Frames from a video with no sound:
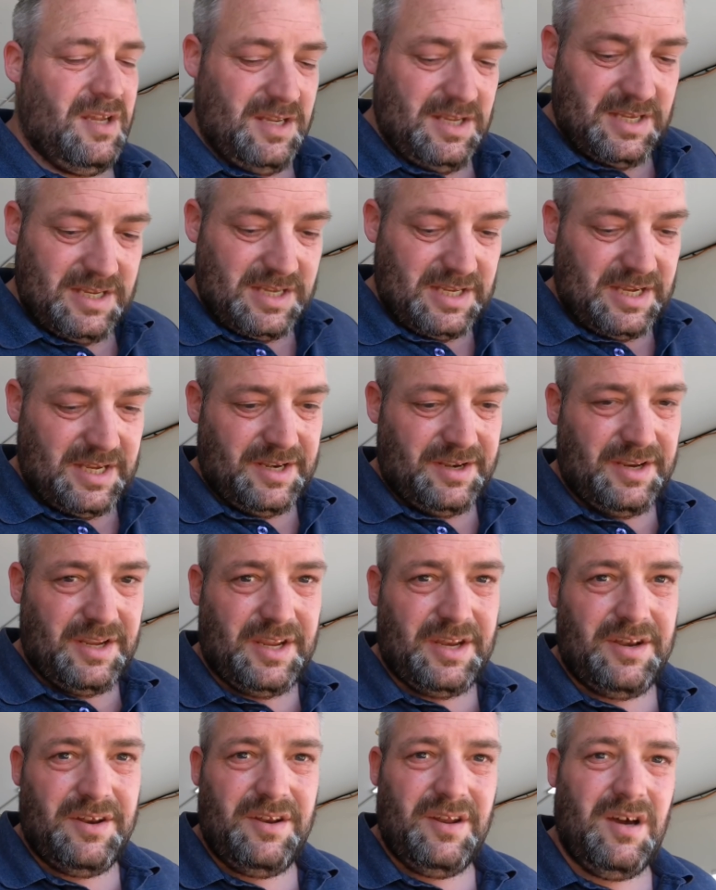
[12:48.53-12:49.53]
and
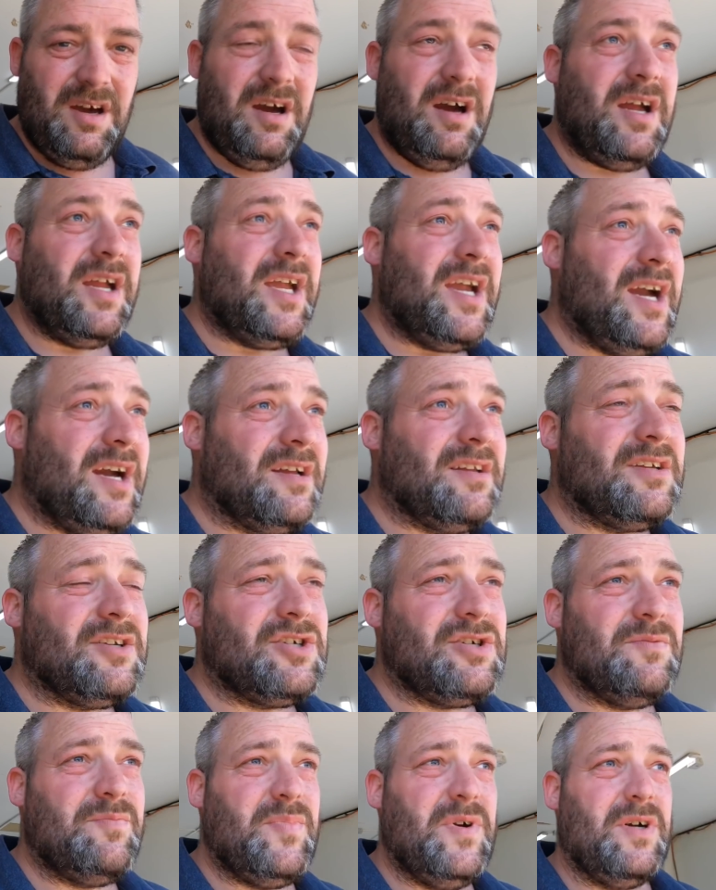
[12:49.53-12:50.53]
then yeah, it
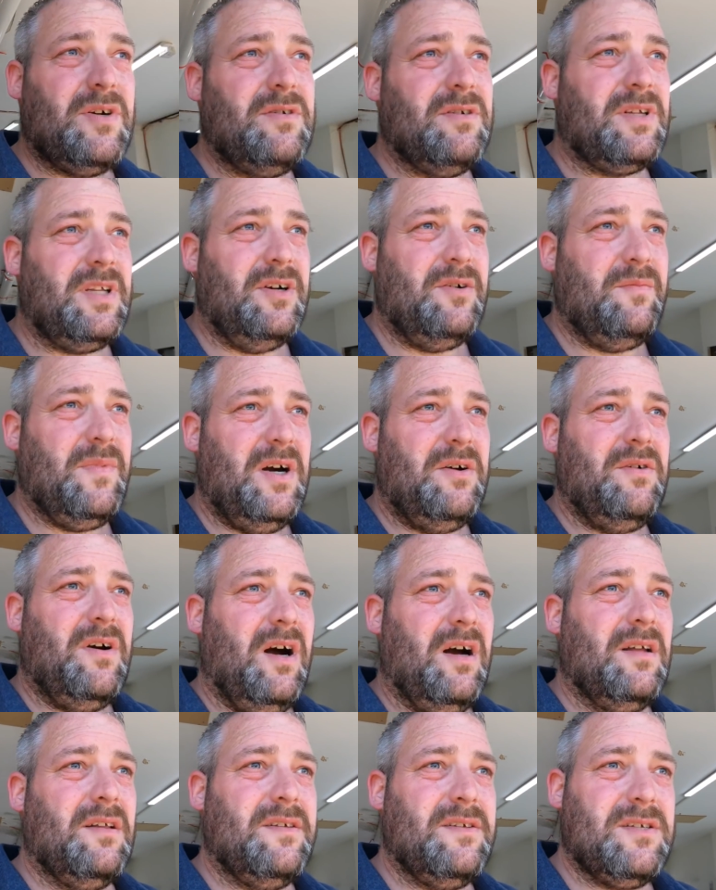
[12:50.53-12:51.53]
should be a good little
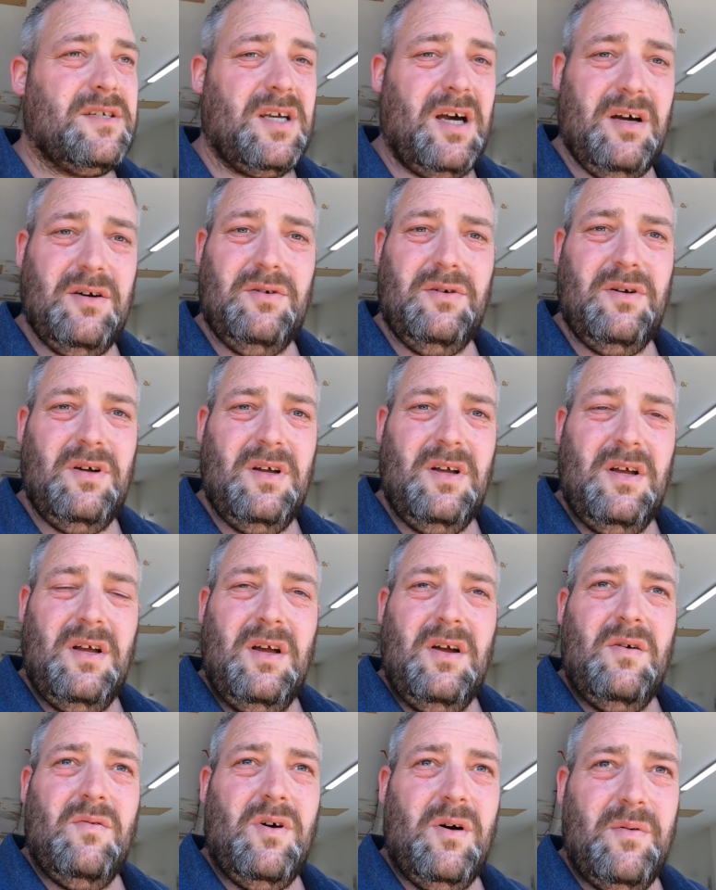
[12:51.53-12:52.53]
motor. So
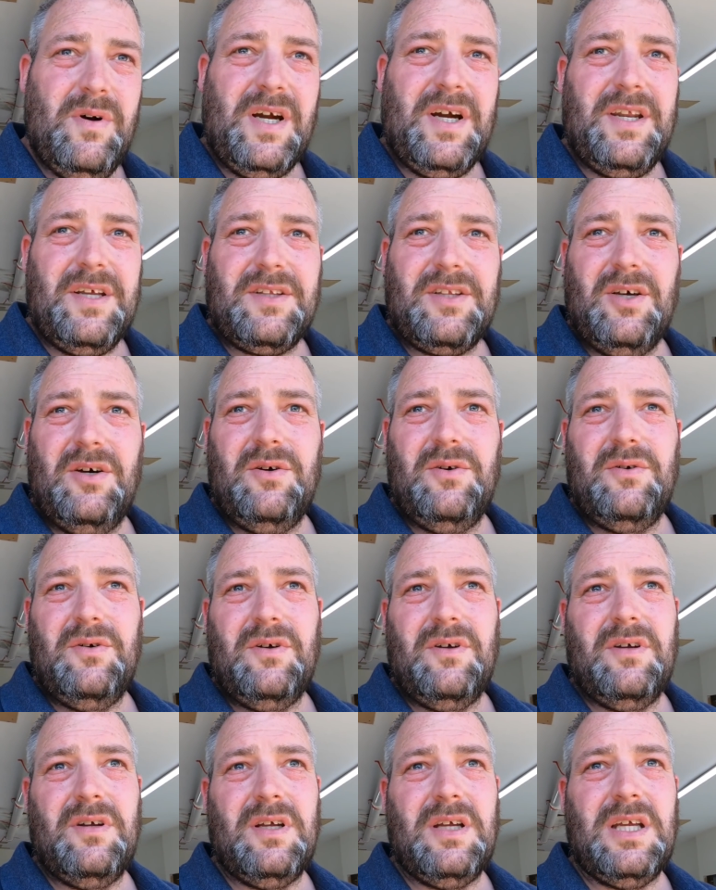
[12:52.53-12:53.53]
what we're going to do
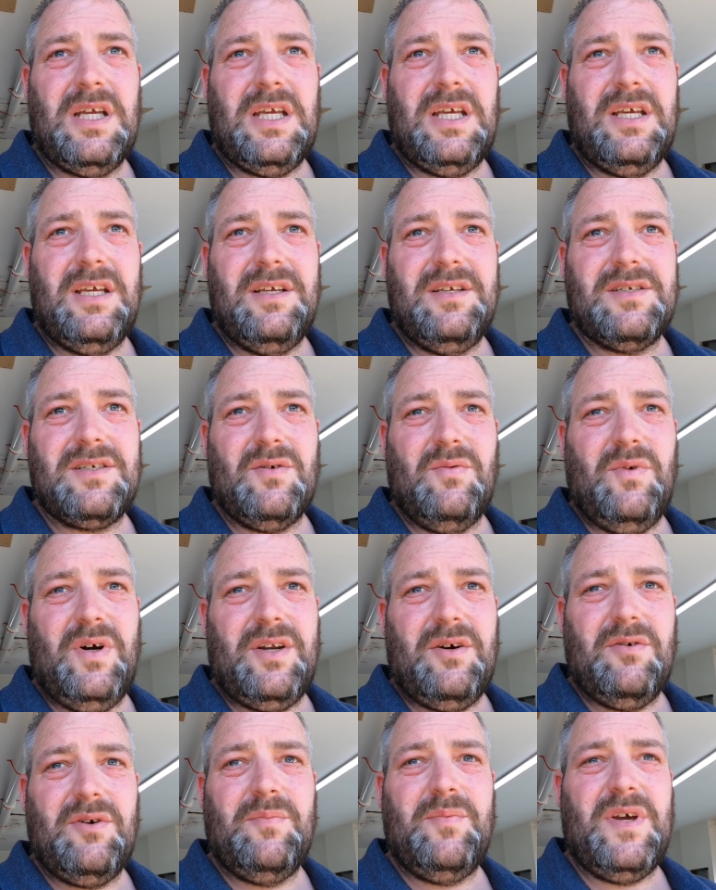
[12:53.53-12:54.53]
is, when
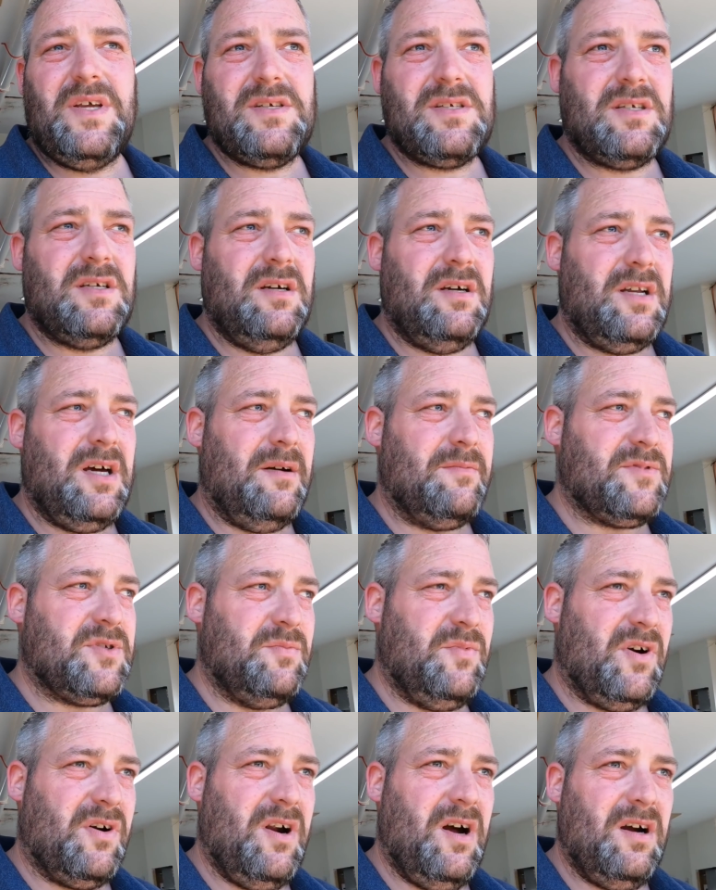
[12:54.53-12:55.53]
all the bits turn up
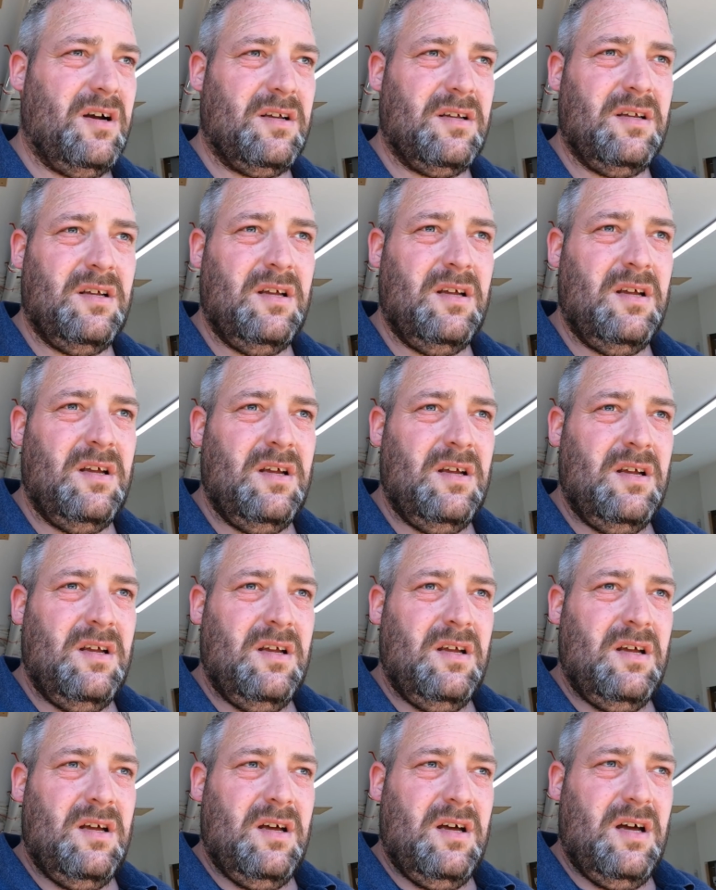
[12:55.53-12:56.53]
tomorrow,
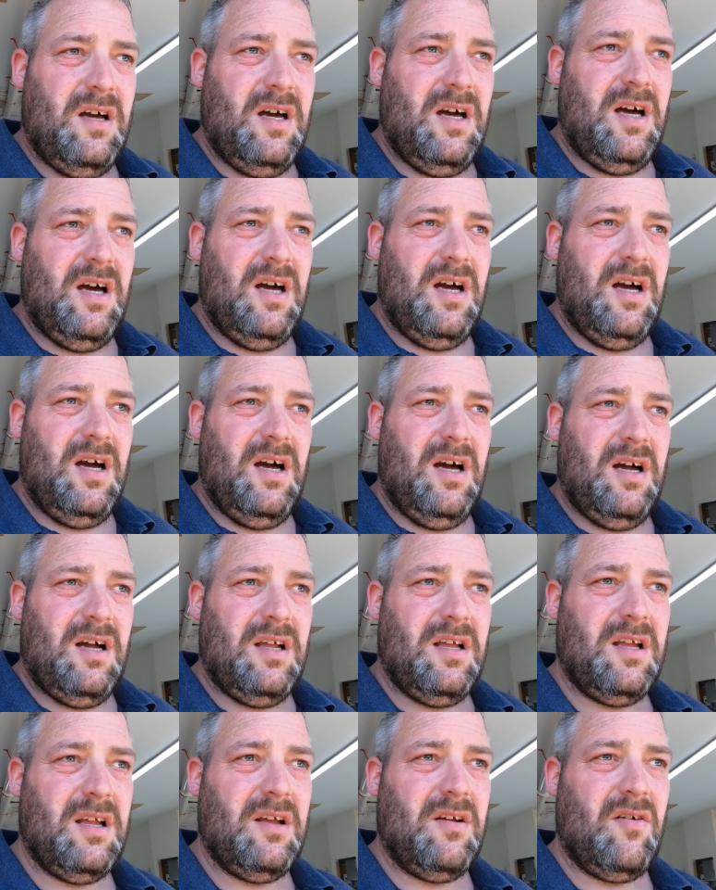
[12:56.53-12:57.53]

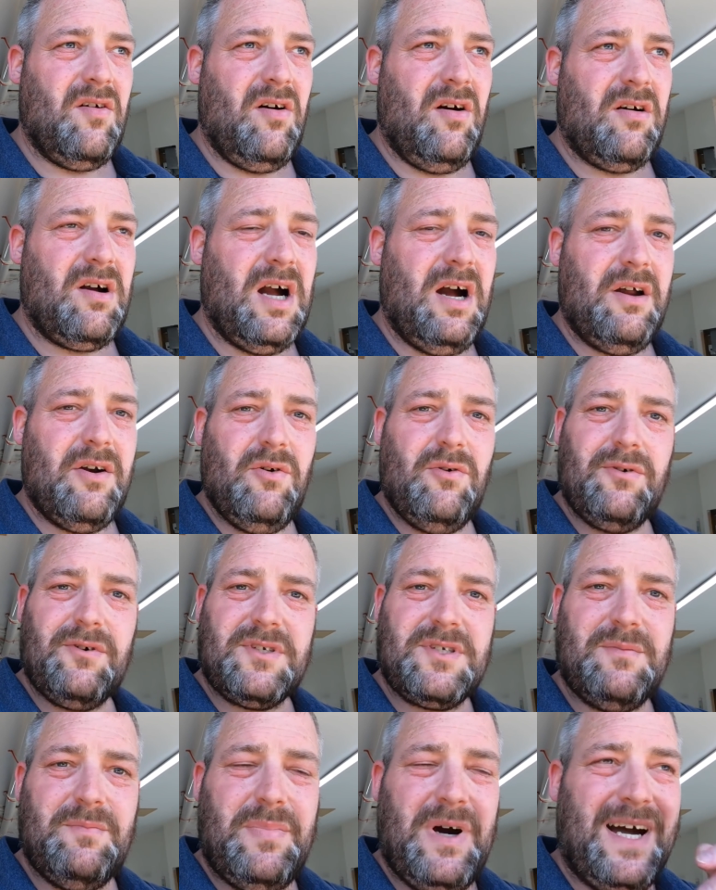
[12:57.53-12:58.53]
I'll go and order
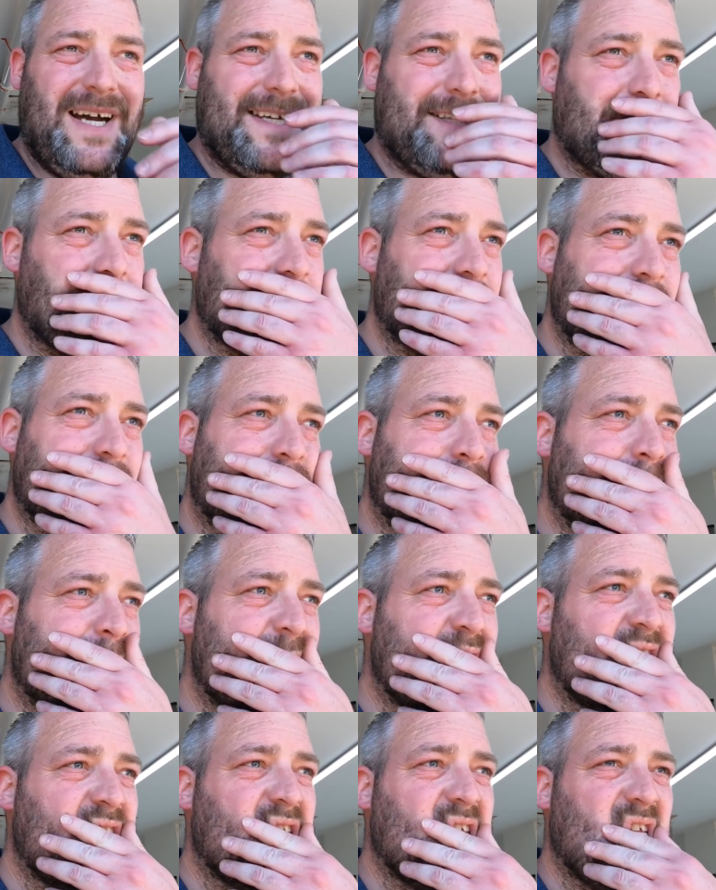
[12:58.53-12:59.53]
some paint.
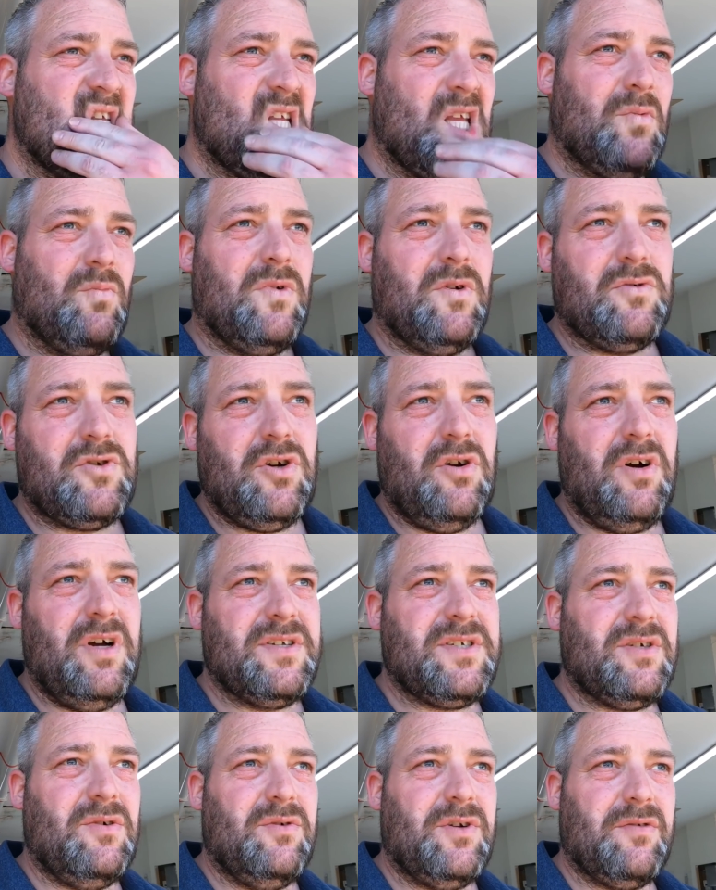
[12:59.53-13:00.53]
We'll try and
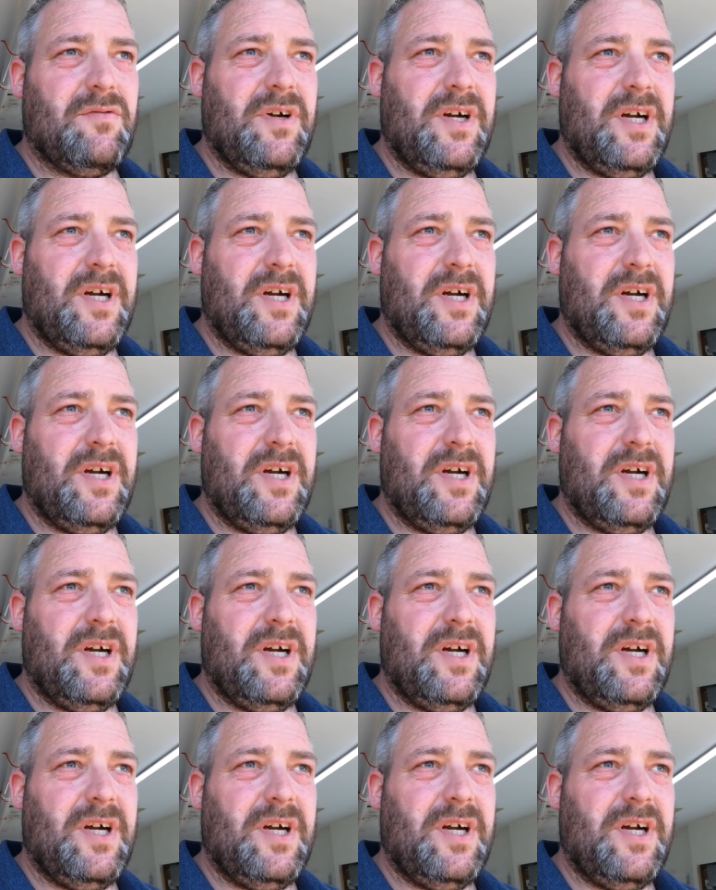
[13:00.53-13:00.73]
sort the rear